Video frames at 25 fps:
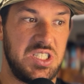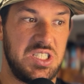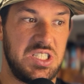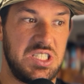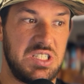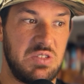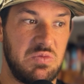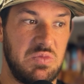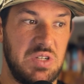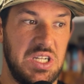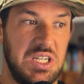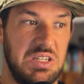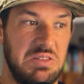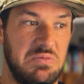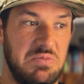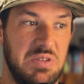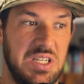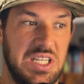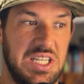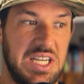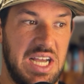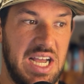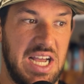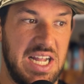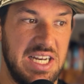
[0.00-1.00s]

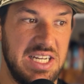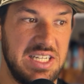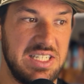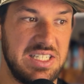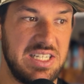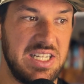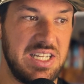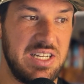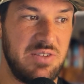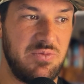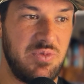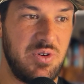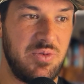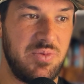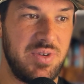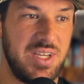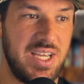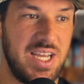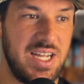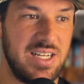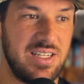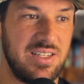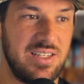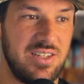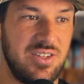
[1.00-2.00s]
we kind of did what we
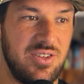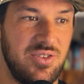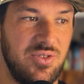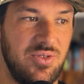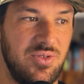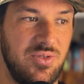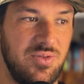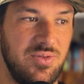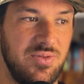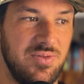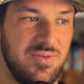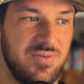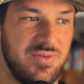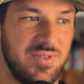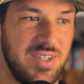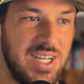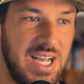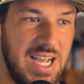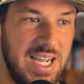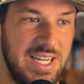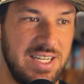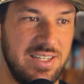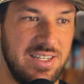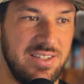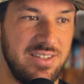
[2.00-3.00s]
had to do.
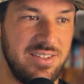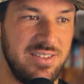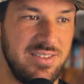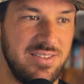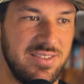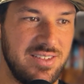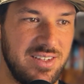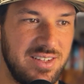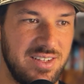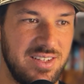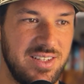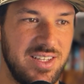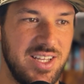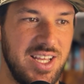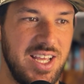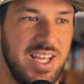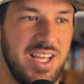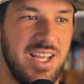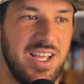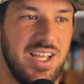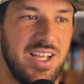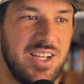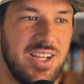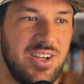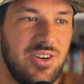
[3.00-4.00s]
Kind of.
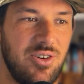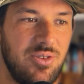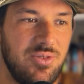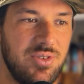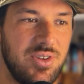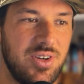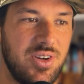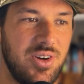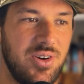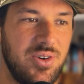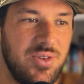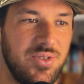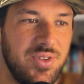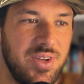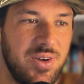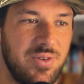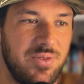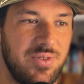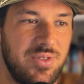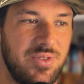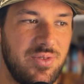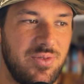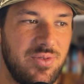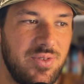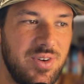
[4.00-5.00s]
Goal to goal, they
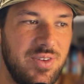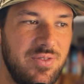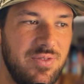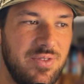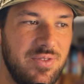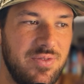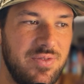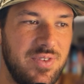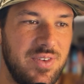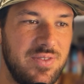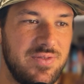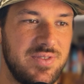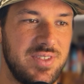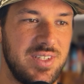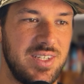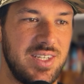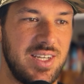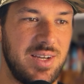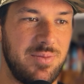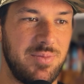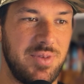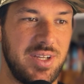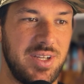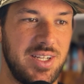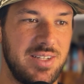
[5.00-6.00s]
were 3 for
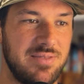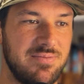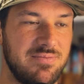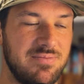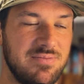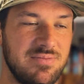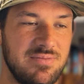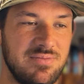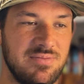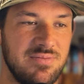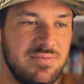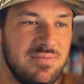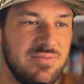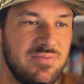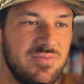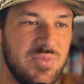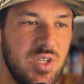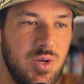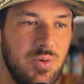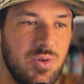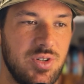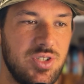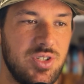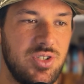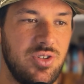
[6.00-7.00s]
50. I mean,
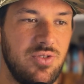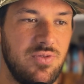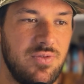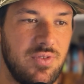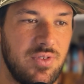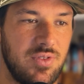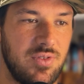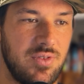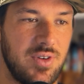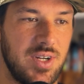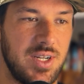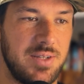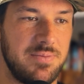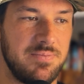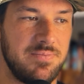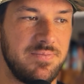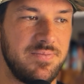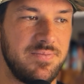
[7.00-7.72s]
we were 2 for 3.